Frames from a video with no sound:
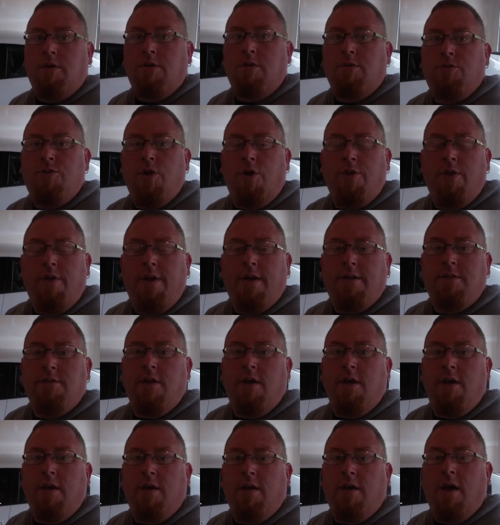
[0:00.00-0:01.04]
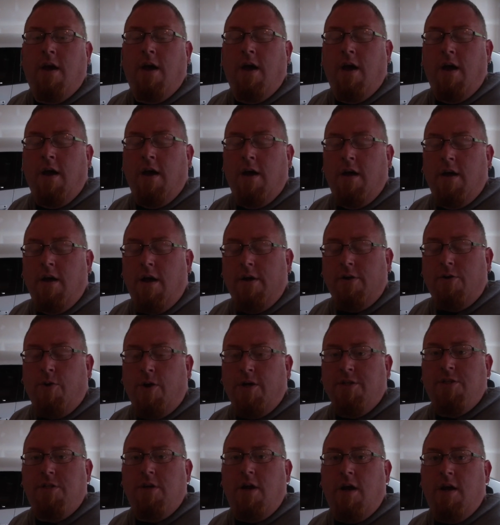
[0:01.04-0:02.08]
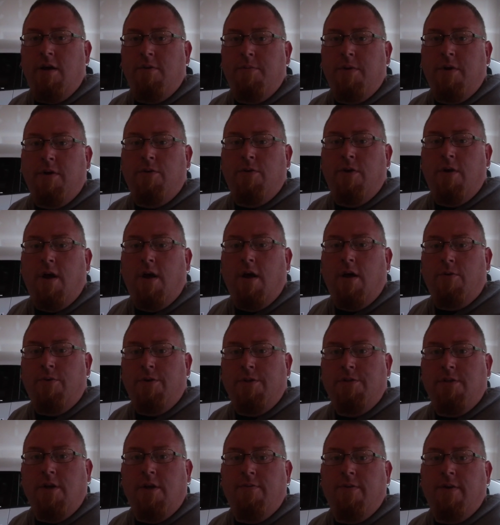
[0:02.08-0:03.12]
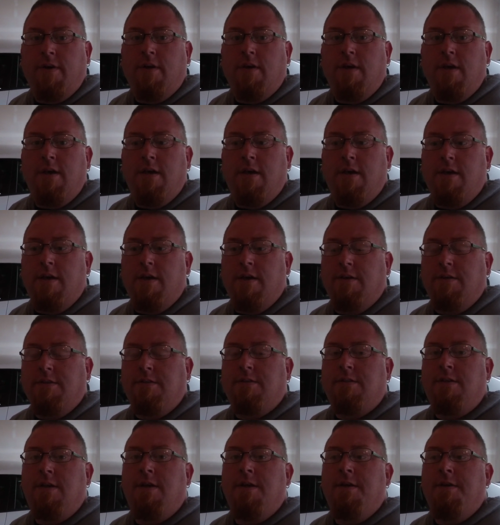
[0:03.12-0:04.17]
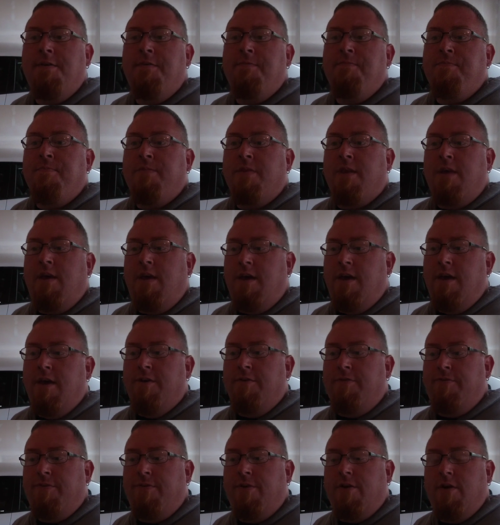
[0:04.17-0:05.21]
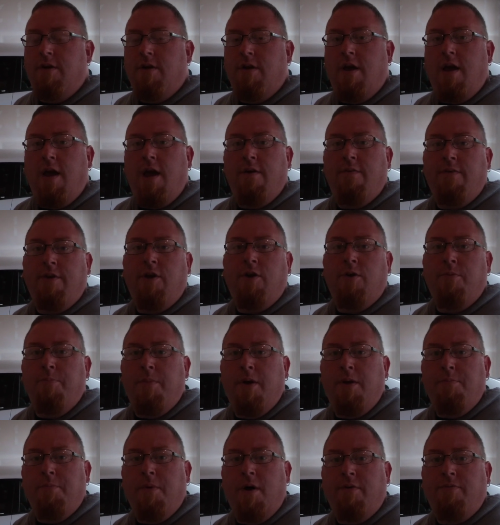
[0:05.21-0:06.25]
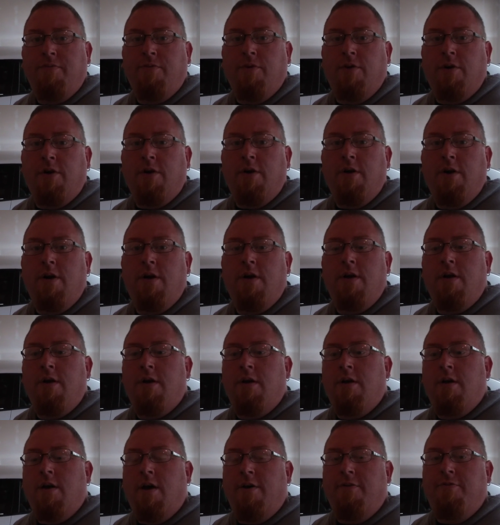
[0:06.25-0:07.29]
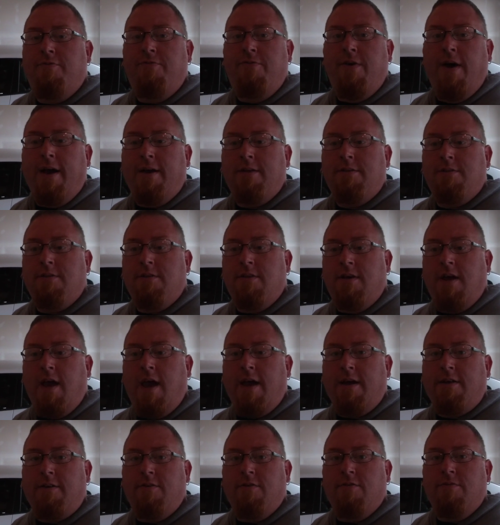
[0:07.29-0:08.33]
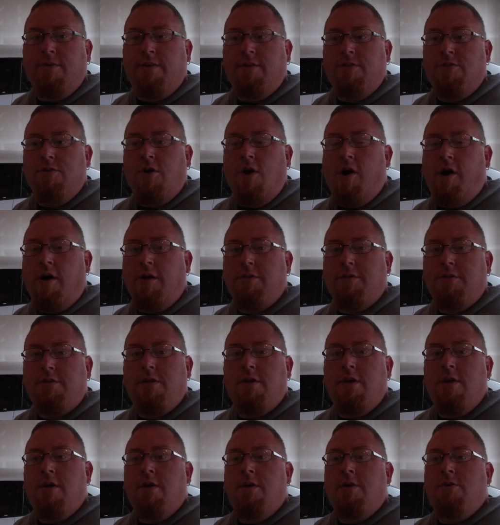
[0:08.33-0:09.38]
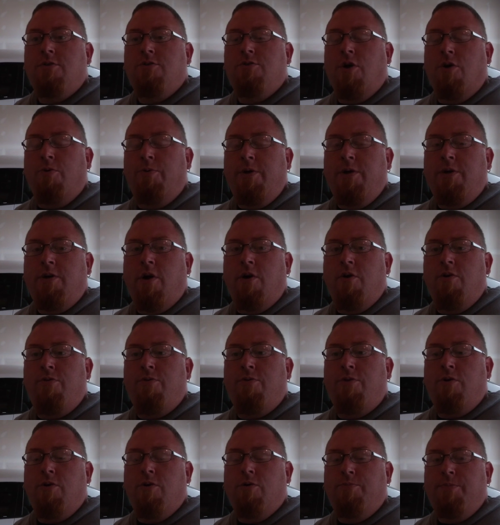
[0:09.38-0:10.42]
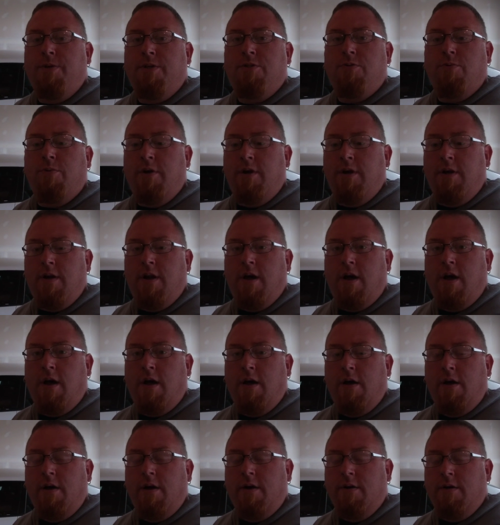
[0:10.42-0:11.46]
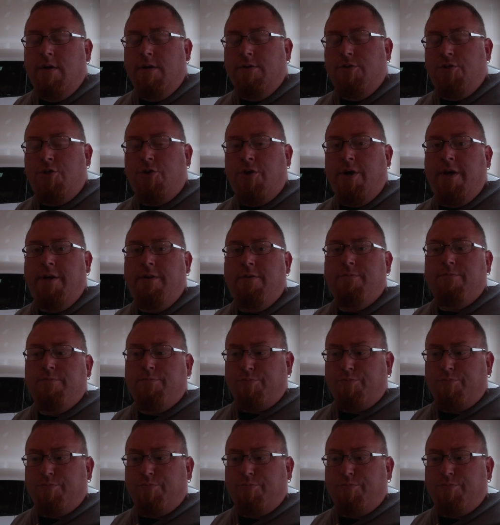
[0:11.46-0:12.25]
So the next thing, a question I've been receiving is if having your mid-muffler affects the active exhaust. So when you go through between a street,